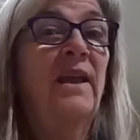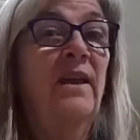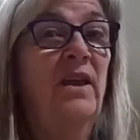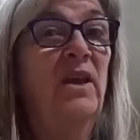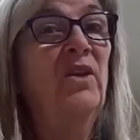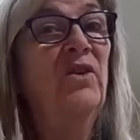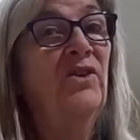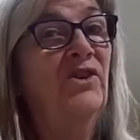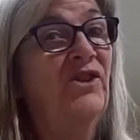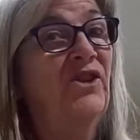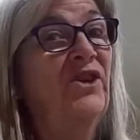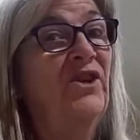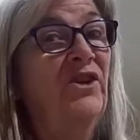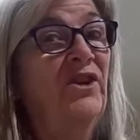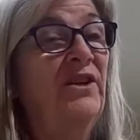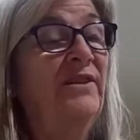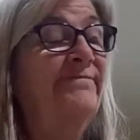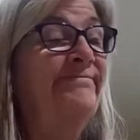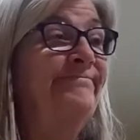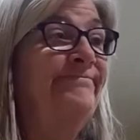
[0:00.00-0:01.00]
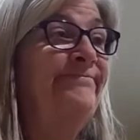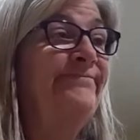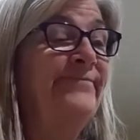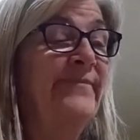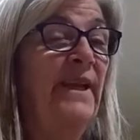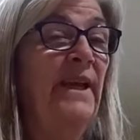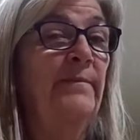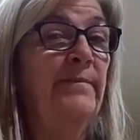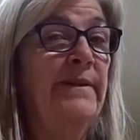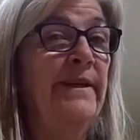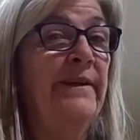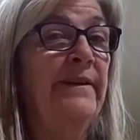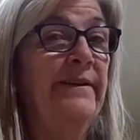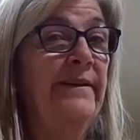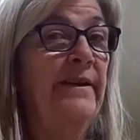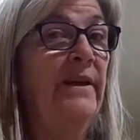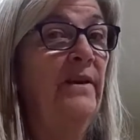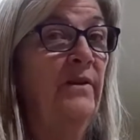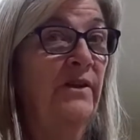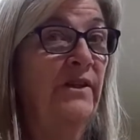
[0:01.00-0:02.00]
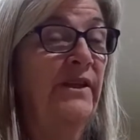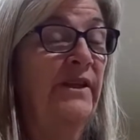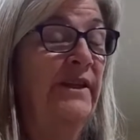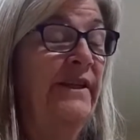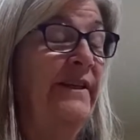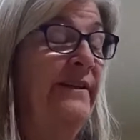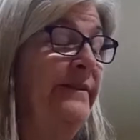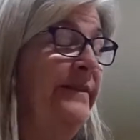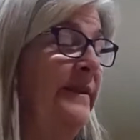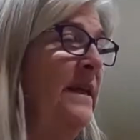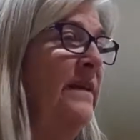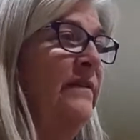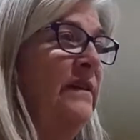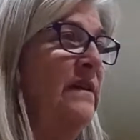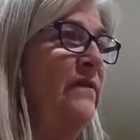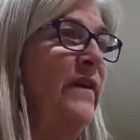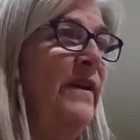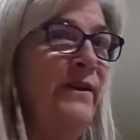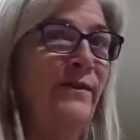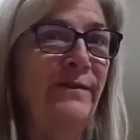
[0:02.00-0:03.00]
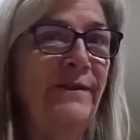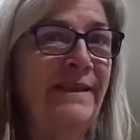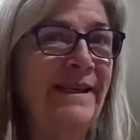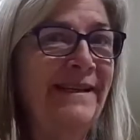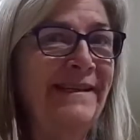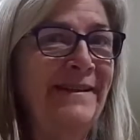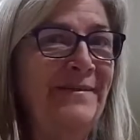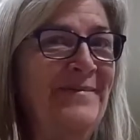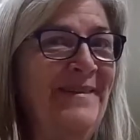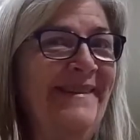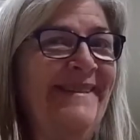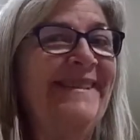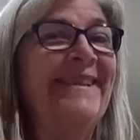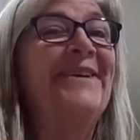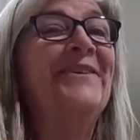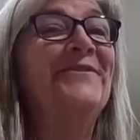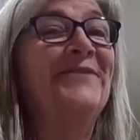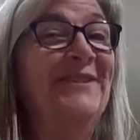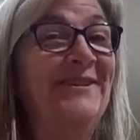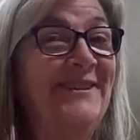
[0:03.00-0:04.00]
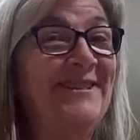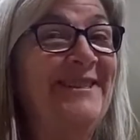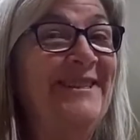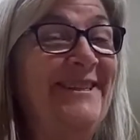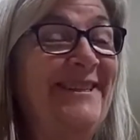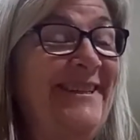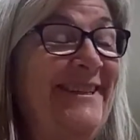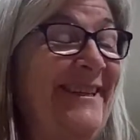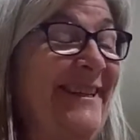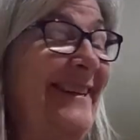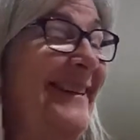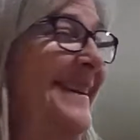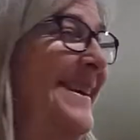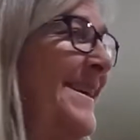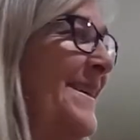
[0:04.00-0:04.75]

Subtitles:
It was good. I'm telling you, it was good. Even if I do say so myself, it was good.